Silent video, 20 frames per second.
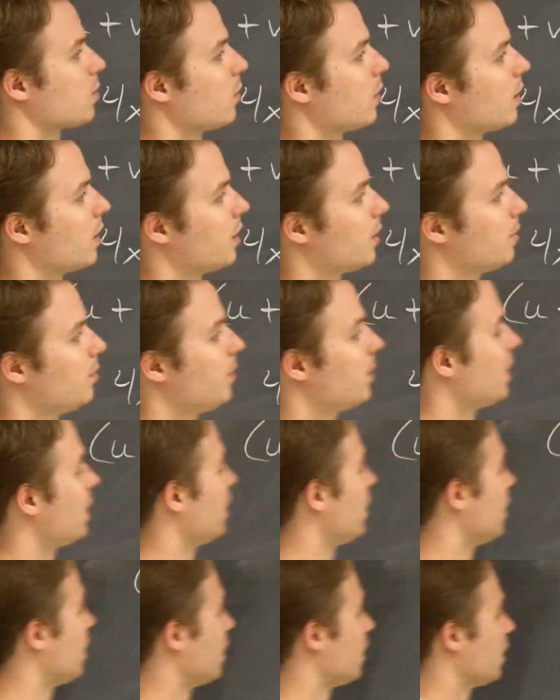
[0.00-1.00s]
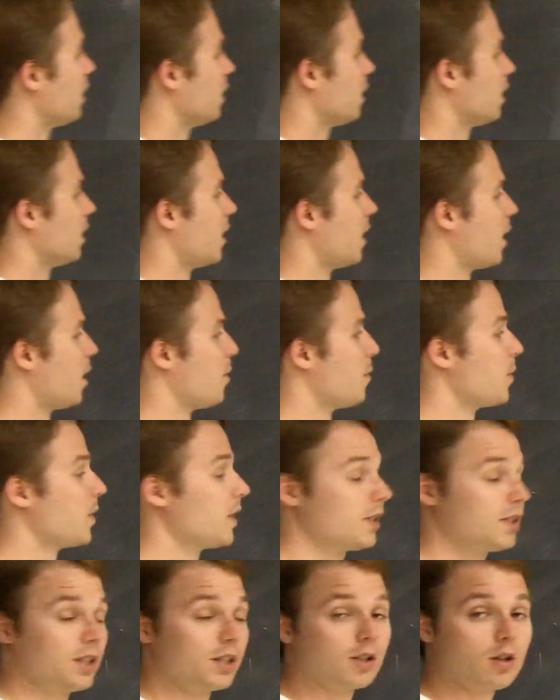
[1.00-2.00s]
squared,
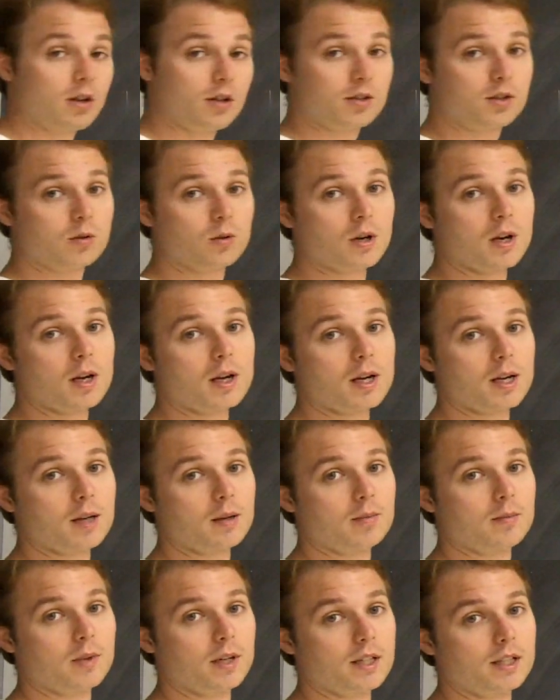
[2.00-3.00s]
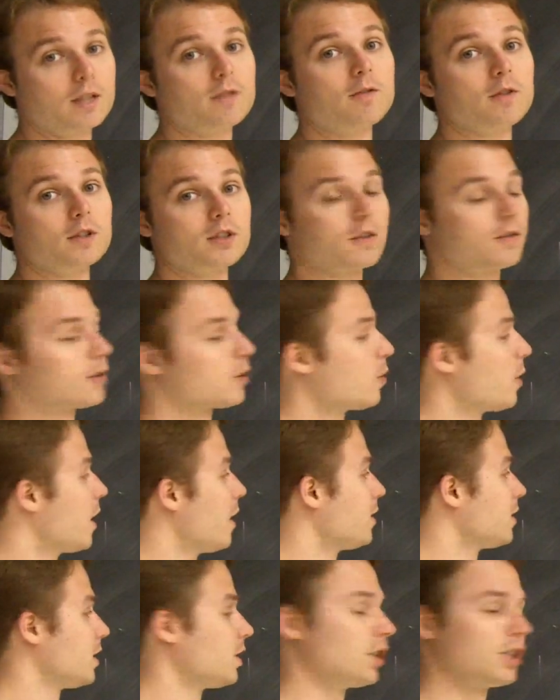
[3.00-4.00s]
this is also a difference of
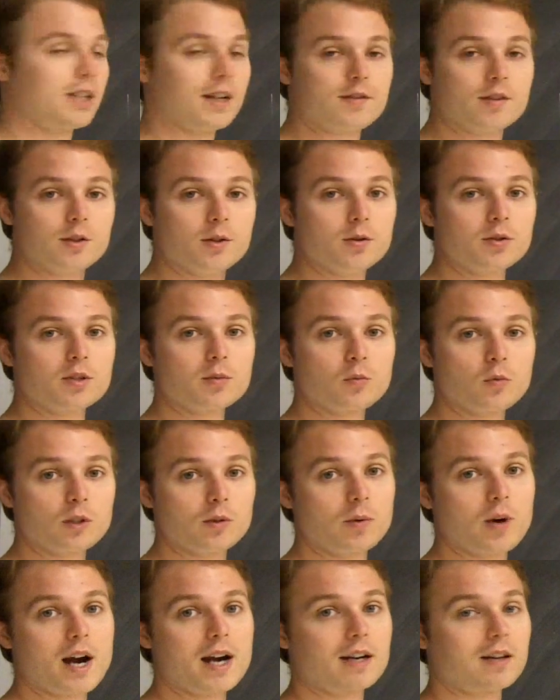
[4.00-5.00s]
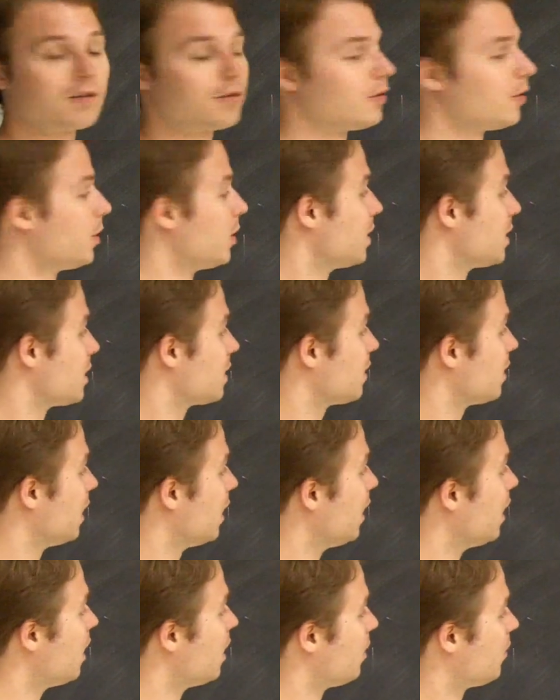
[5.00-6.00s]
squares. I just have to do some rewriting first.
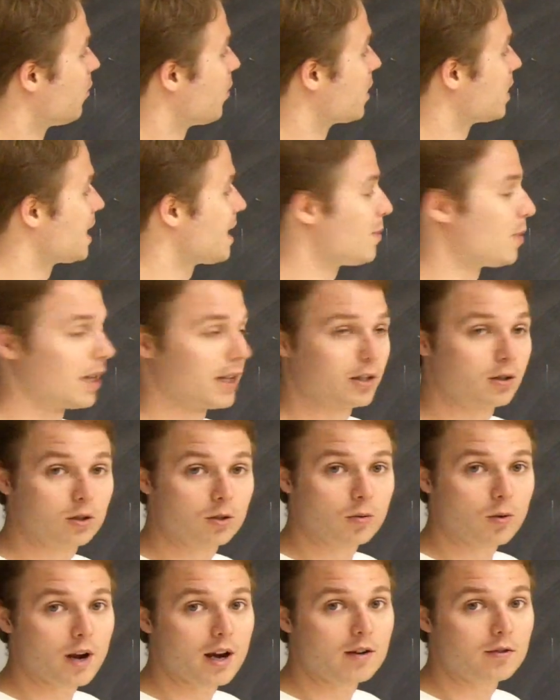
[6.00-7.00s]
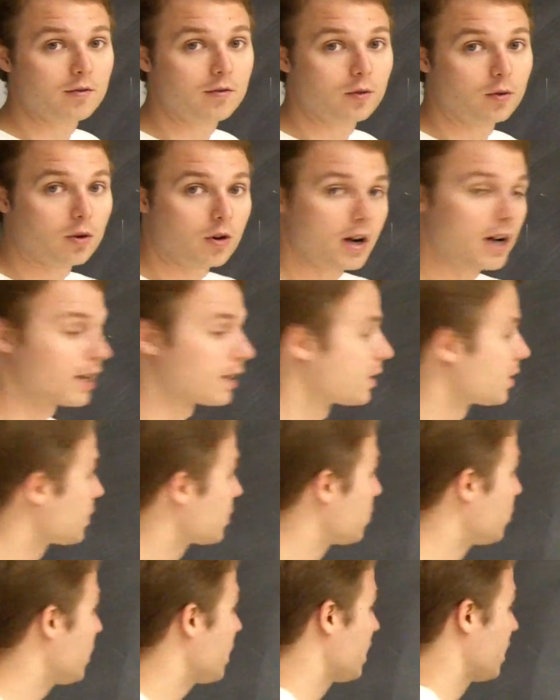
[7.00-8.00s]
For example, I could write 4x
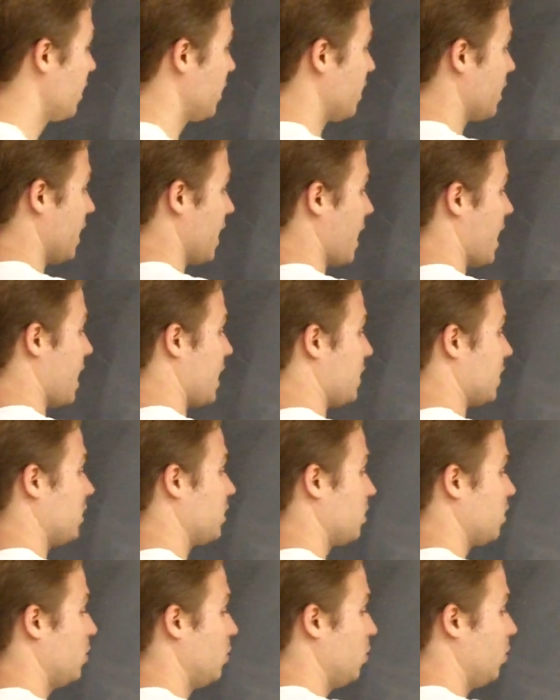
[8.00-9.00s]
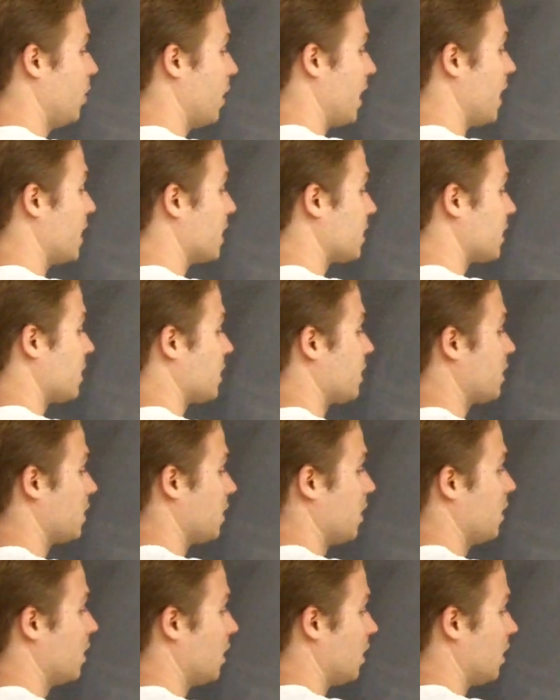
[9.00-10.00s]
squared as 2x